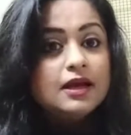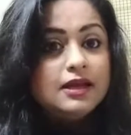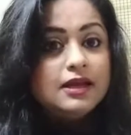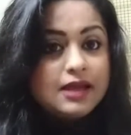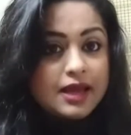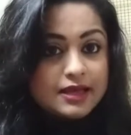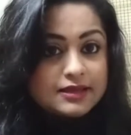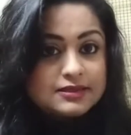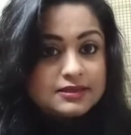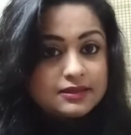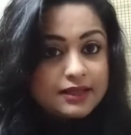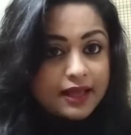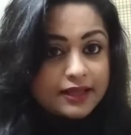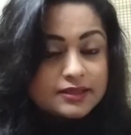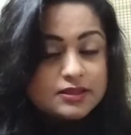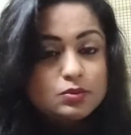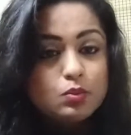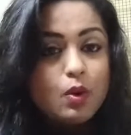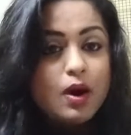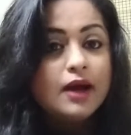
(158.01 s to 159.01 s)
yes,
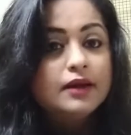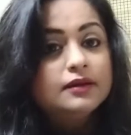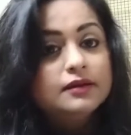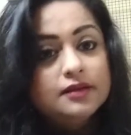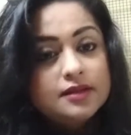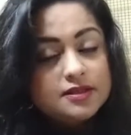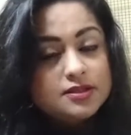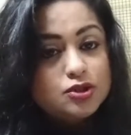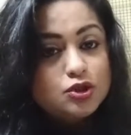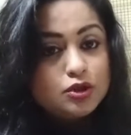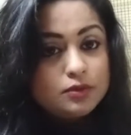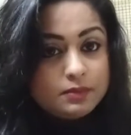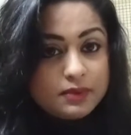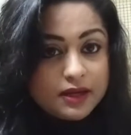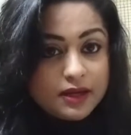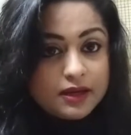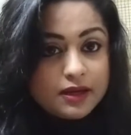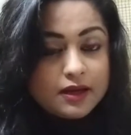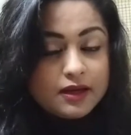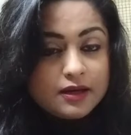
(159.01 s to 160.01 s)
that's what this should
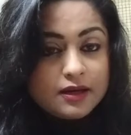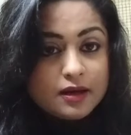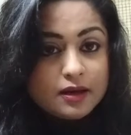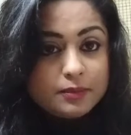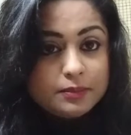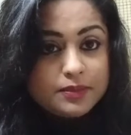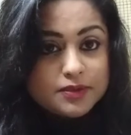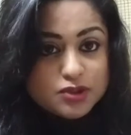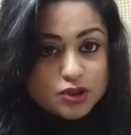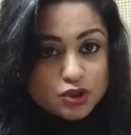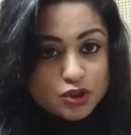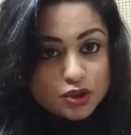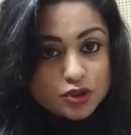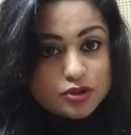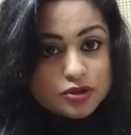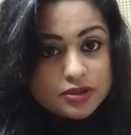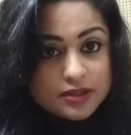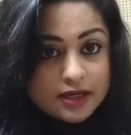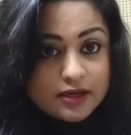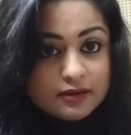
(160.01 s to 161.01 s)
be in a position
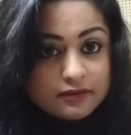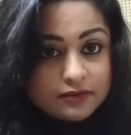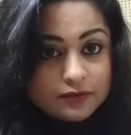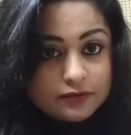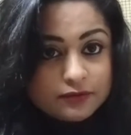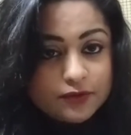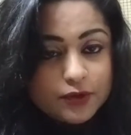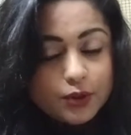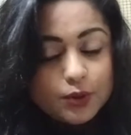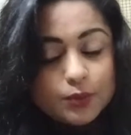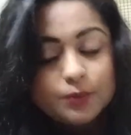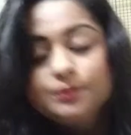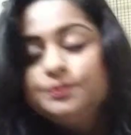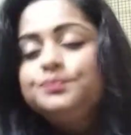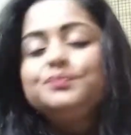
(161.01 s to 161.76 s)
to deliver for you.